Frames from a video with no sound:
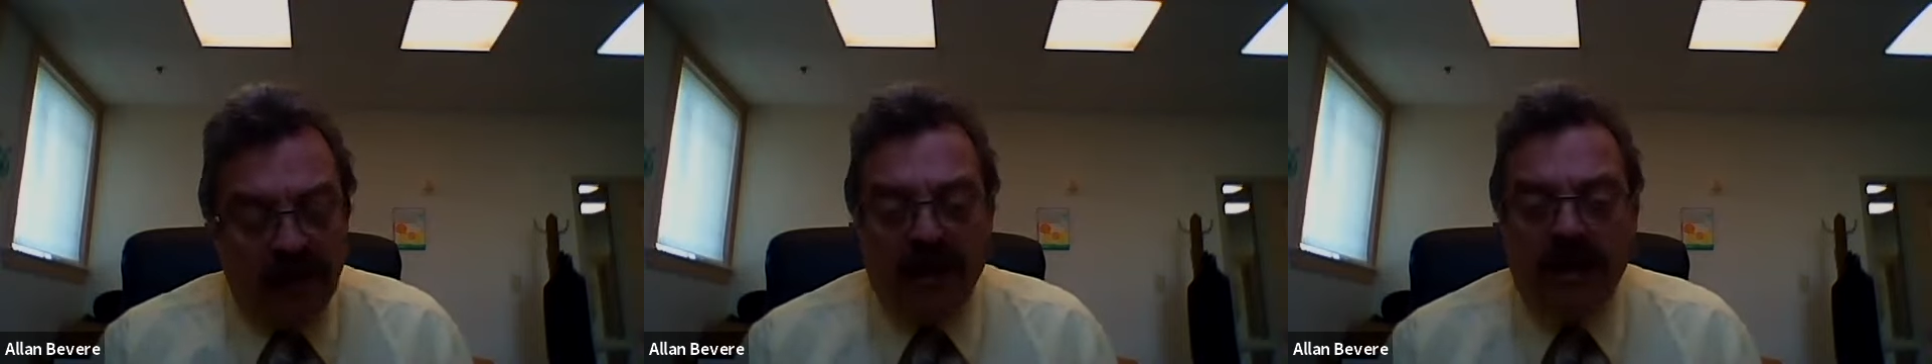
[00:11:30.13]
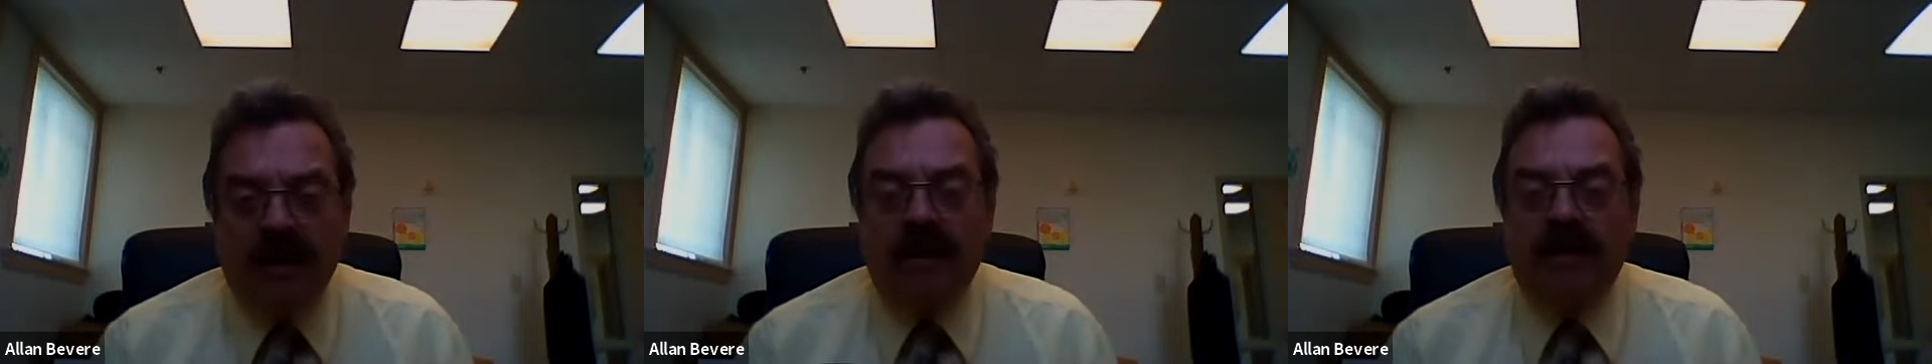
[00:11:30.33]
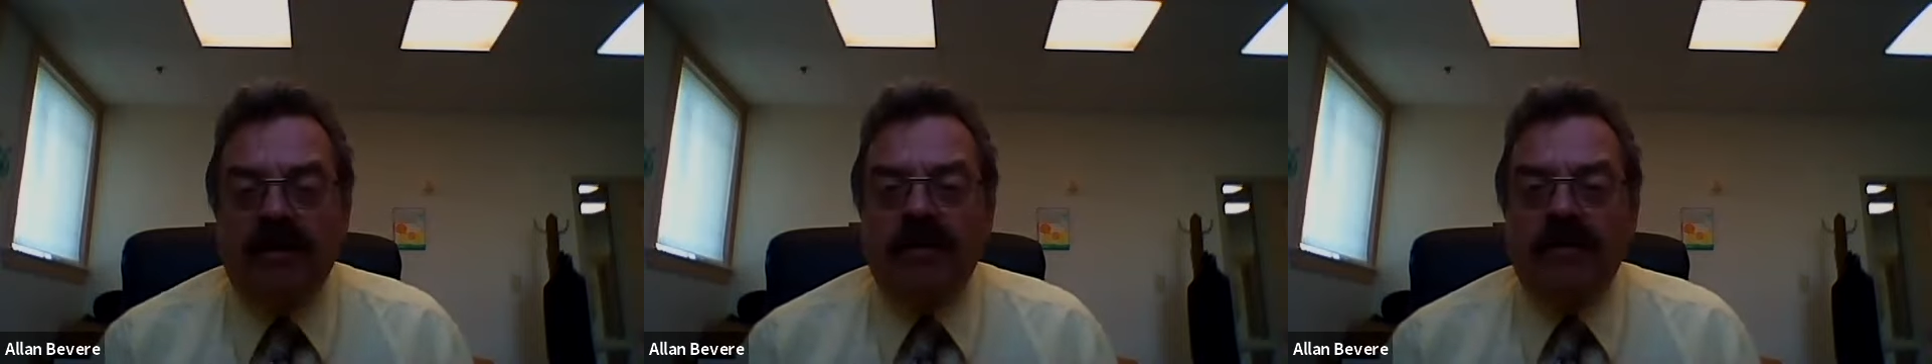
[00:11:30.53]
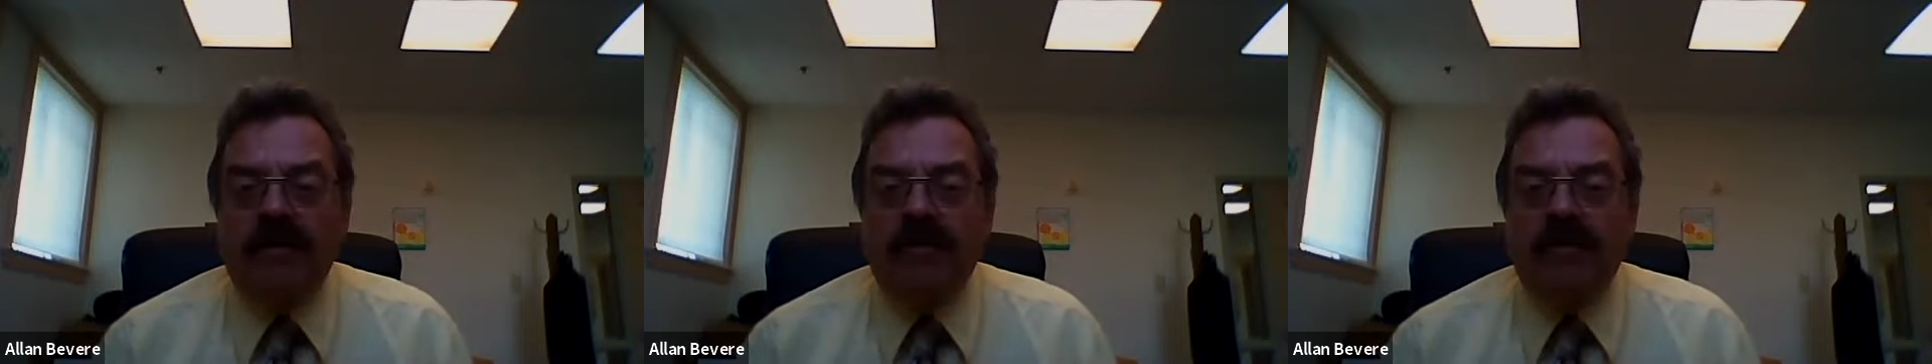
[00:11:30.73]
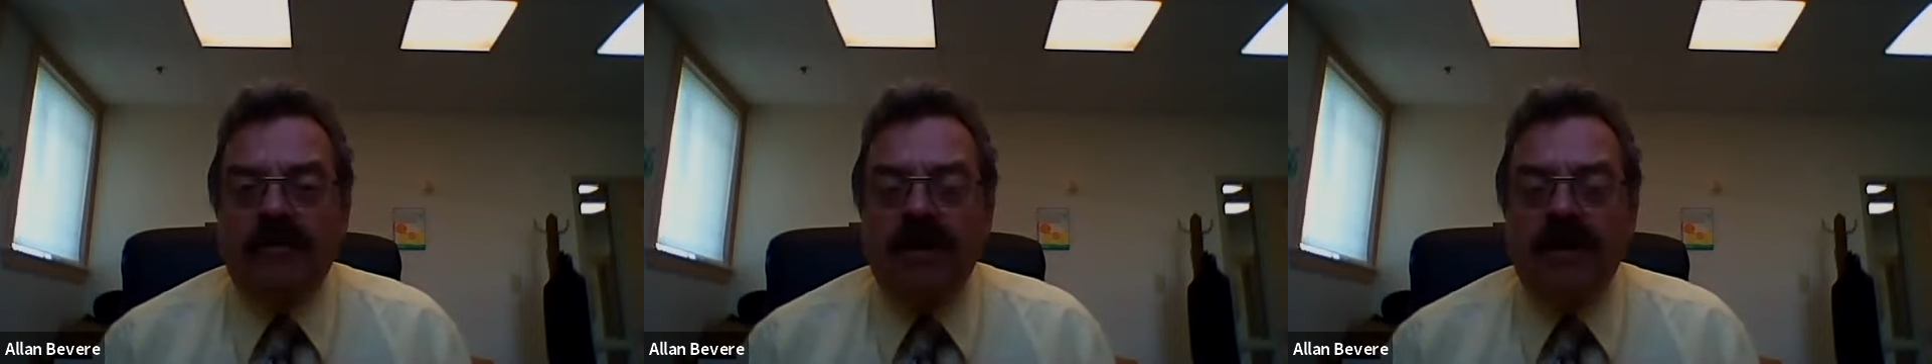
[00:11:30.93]

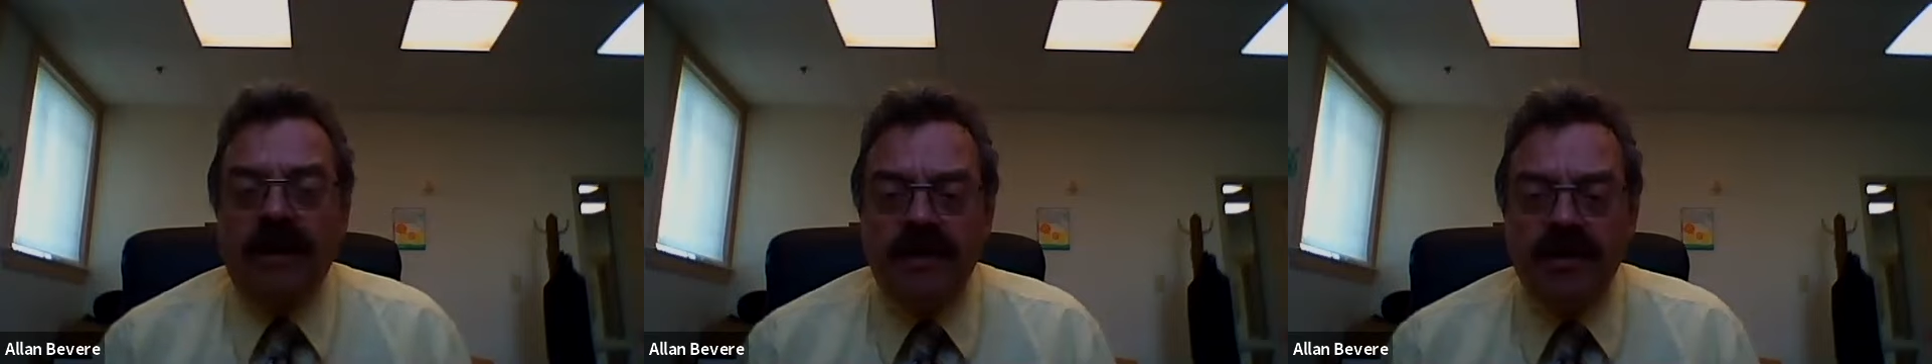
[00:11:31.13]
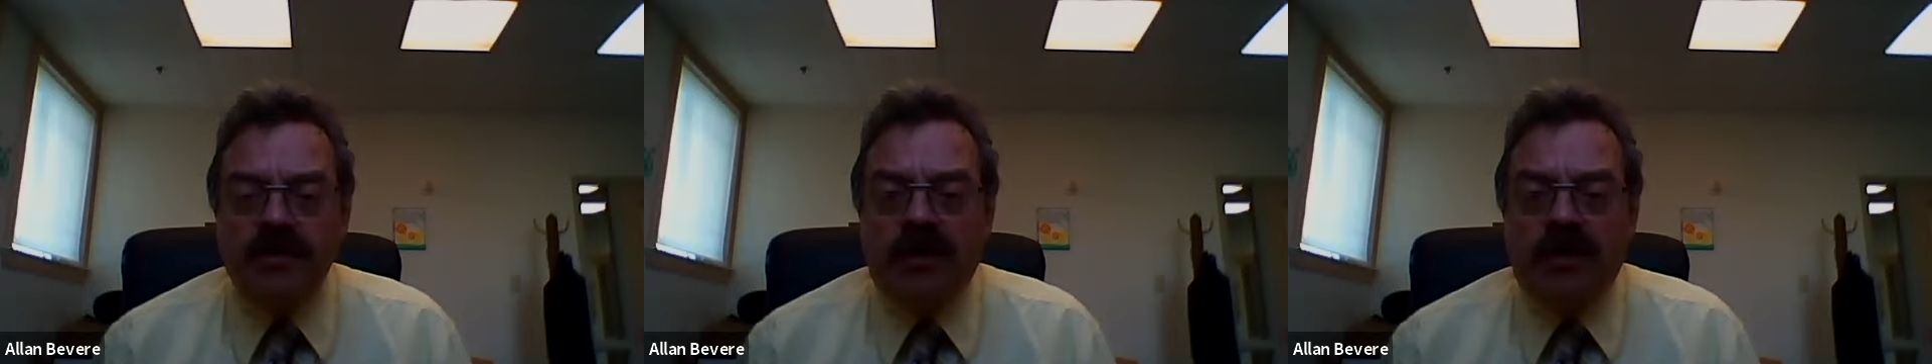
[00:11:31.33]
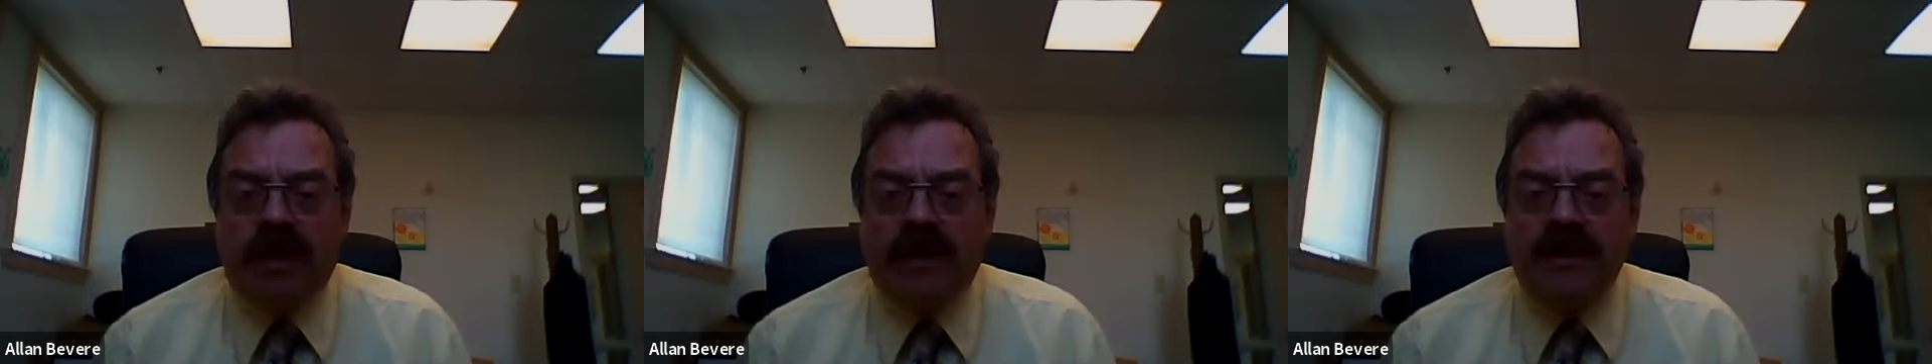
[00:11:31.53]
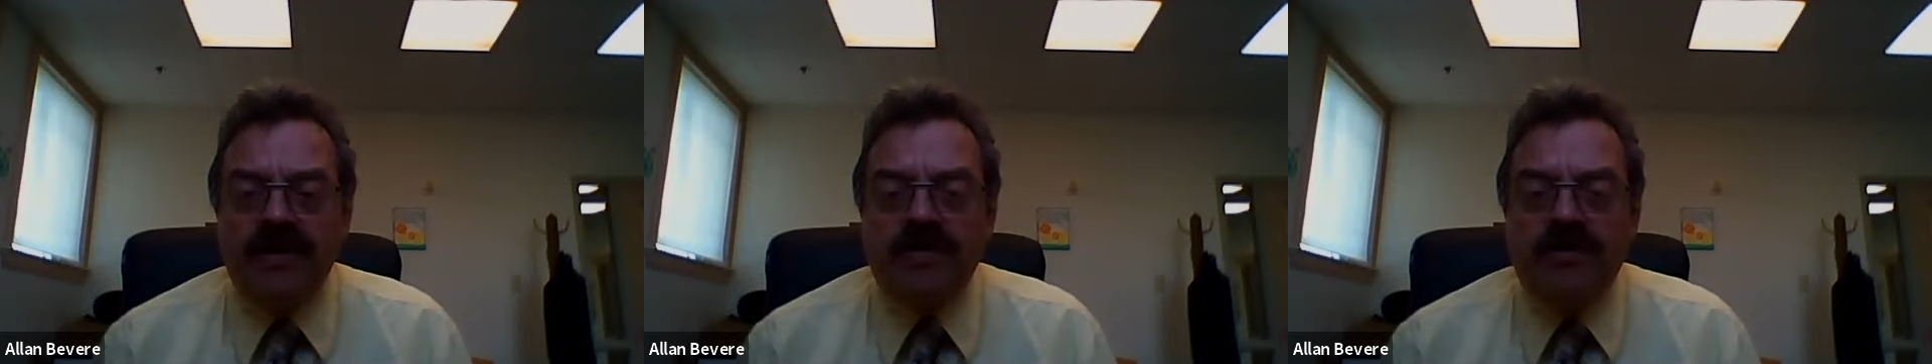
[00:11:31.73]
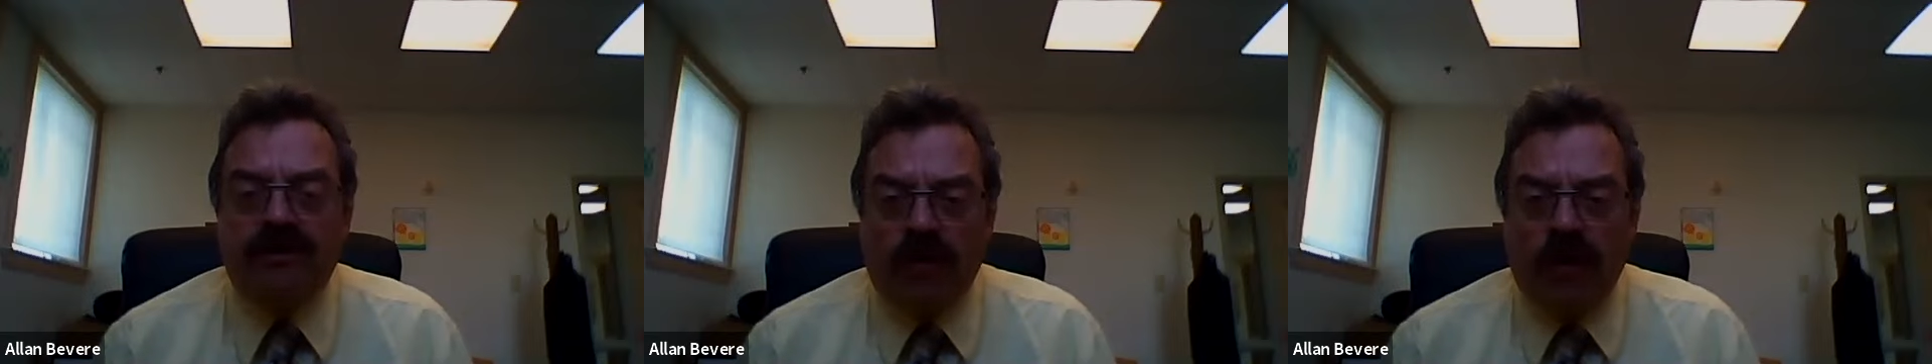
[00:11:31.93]
non-Israelites,